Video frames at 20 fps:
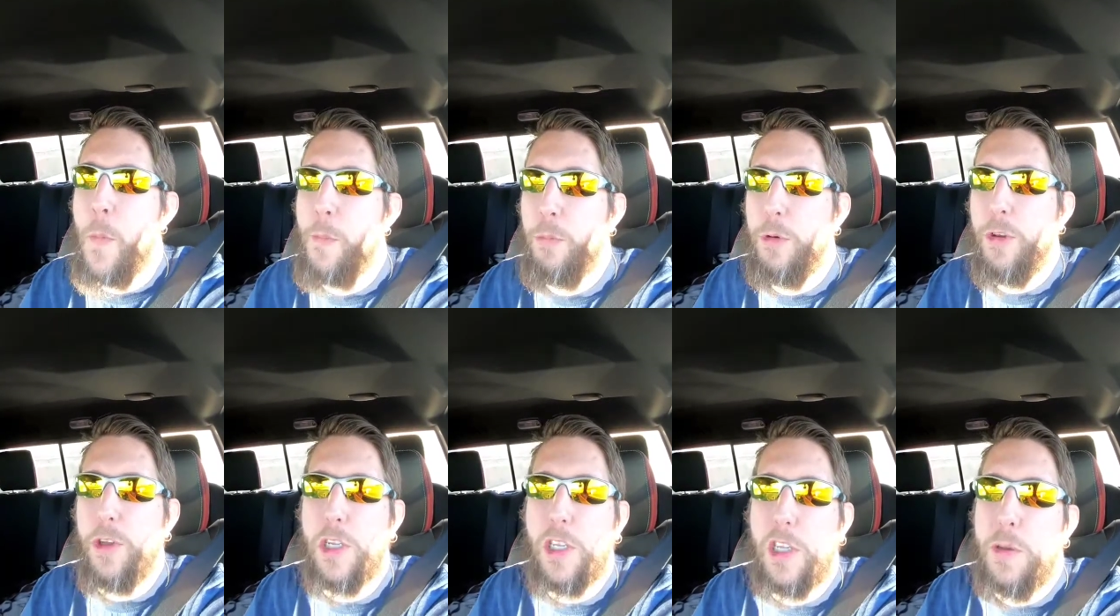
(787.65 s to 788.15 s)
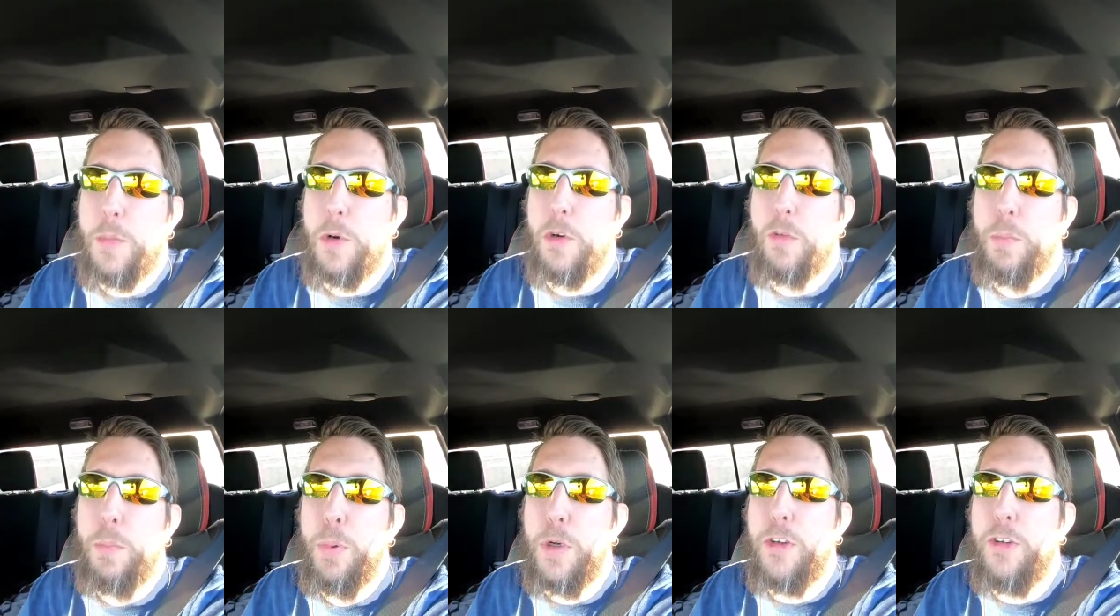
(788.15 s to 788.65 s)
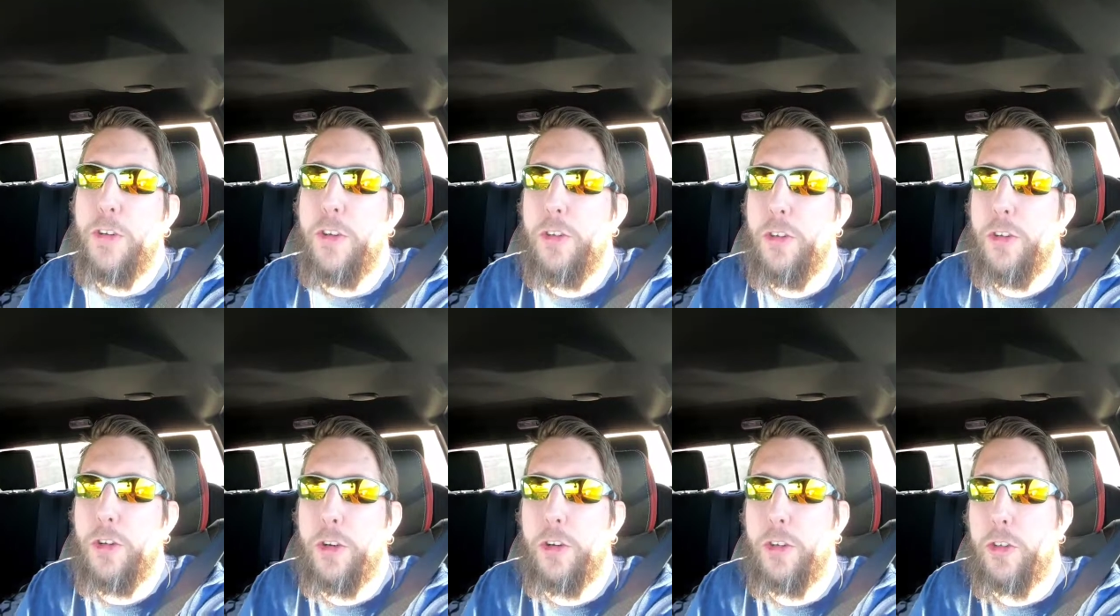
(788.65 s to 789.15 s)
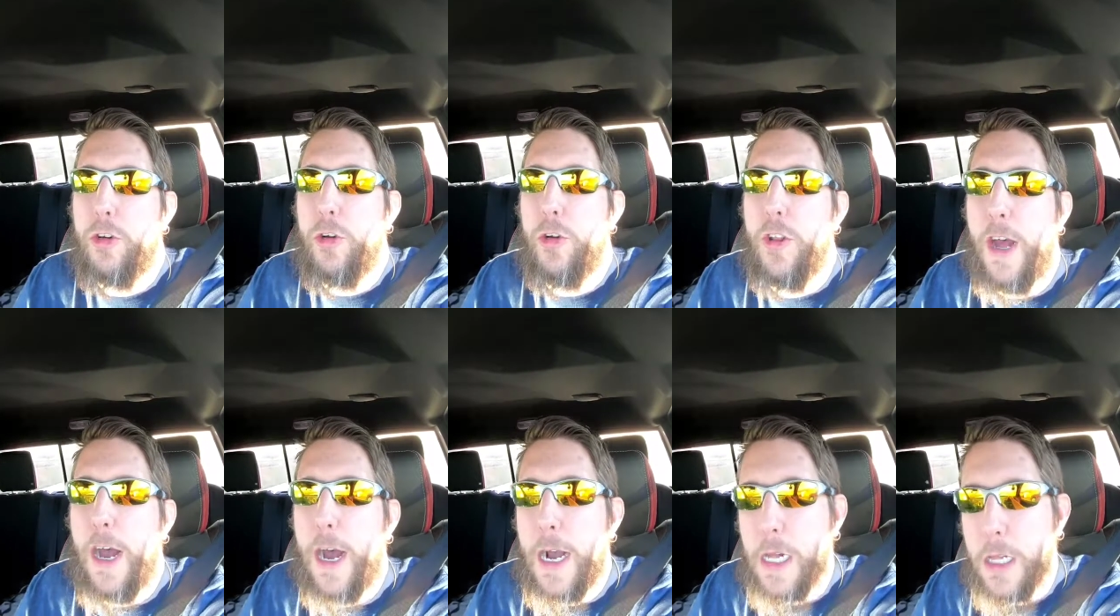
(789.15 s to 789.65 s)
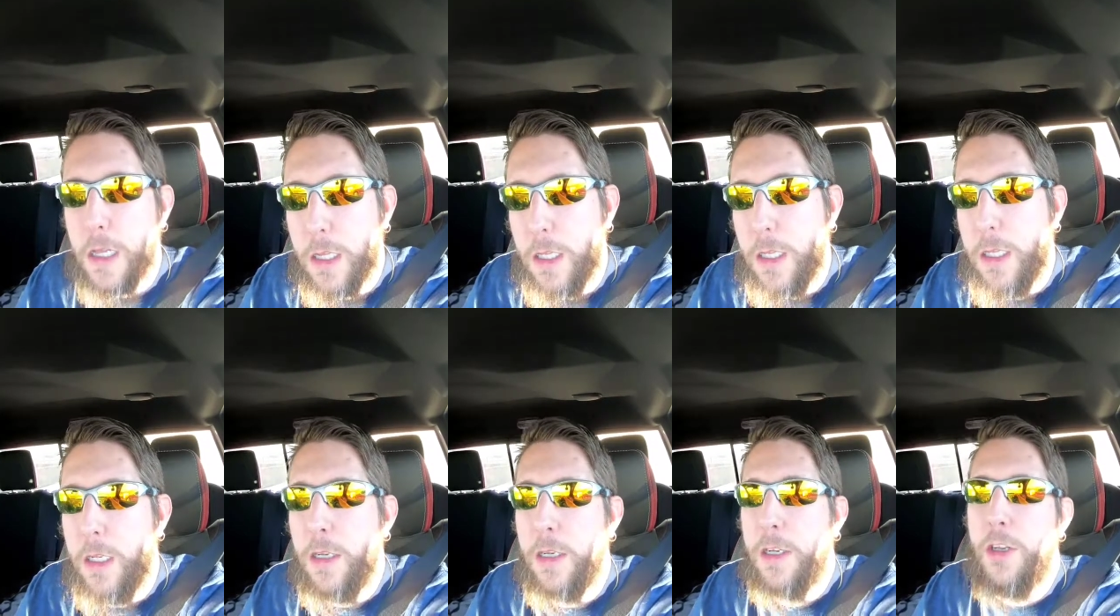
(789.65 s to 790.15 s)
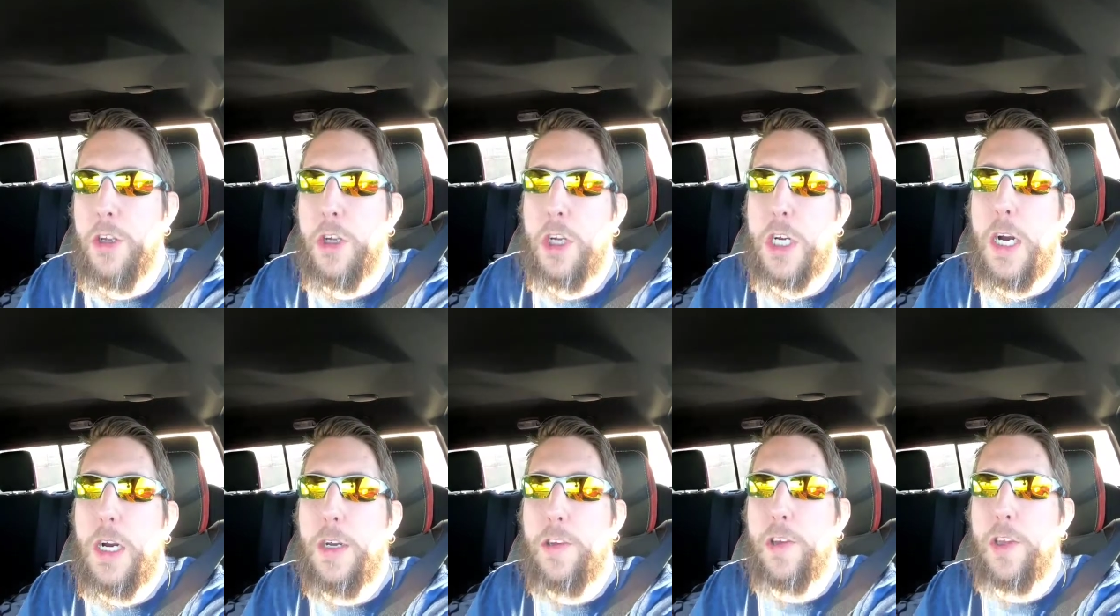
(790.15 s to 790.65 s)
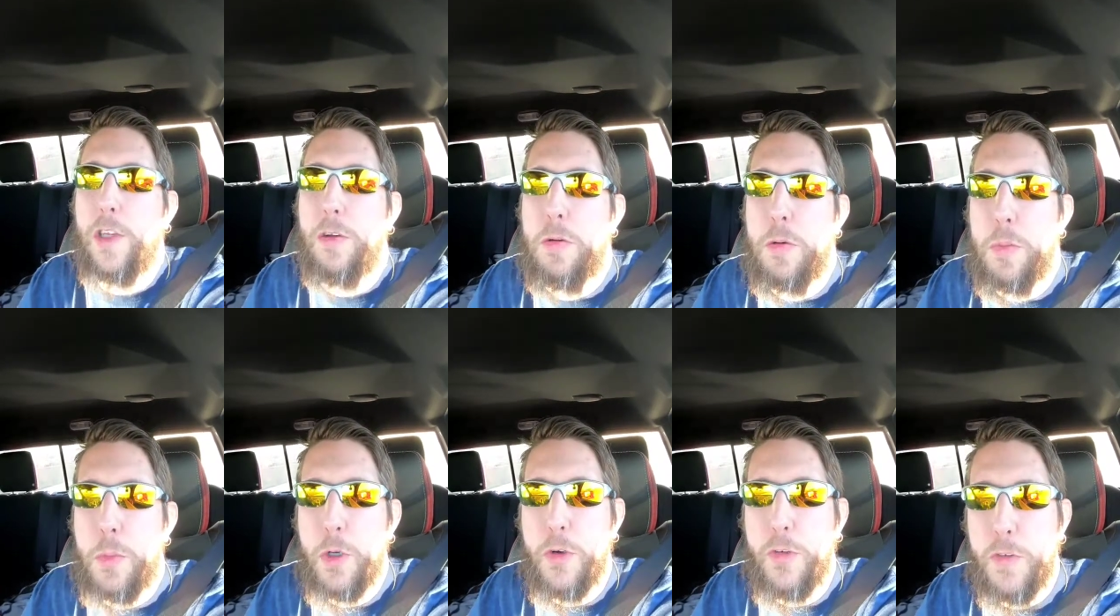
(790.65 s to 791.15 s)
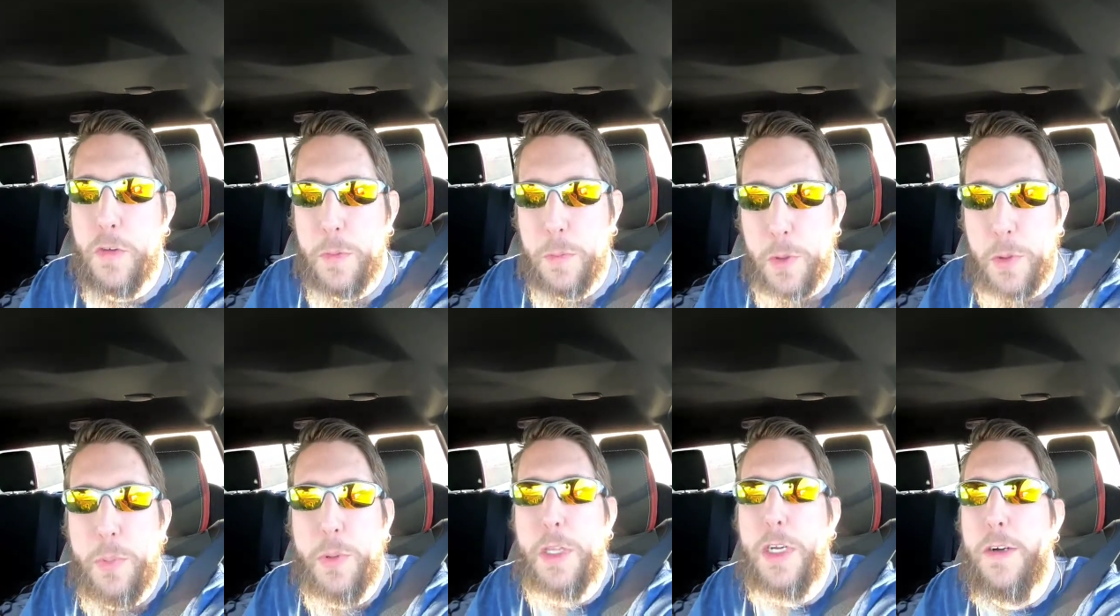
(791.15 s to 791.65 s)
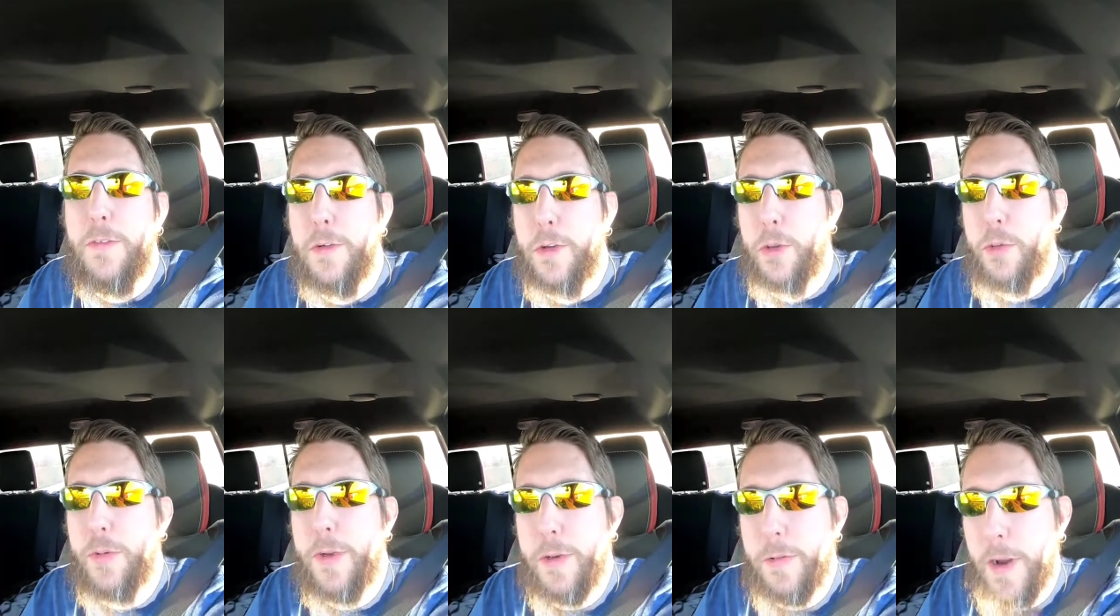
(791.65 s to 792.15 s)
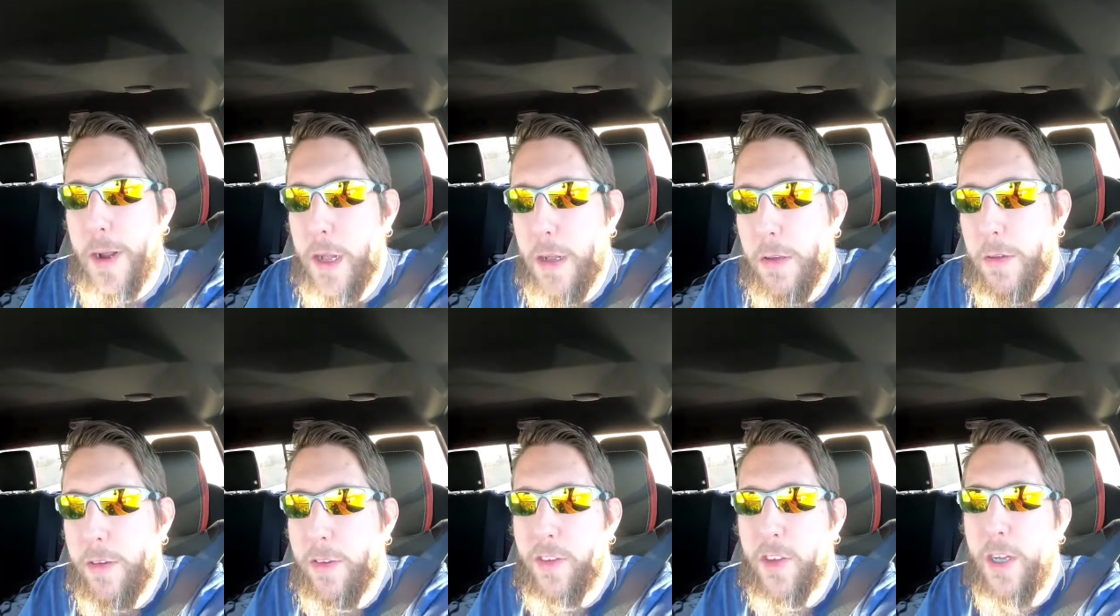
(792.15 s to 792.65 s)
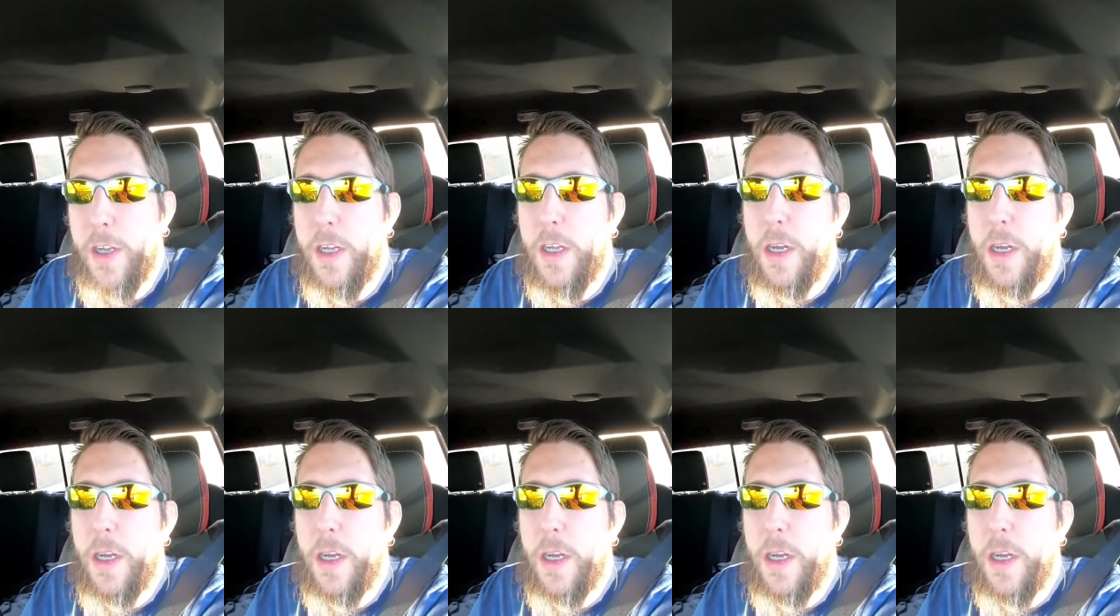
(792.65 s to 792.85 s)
When you get the most bridges, you control the island, and you're constantly removing them. You play over 3 rounds.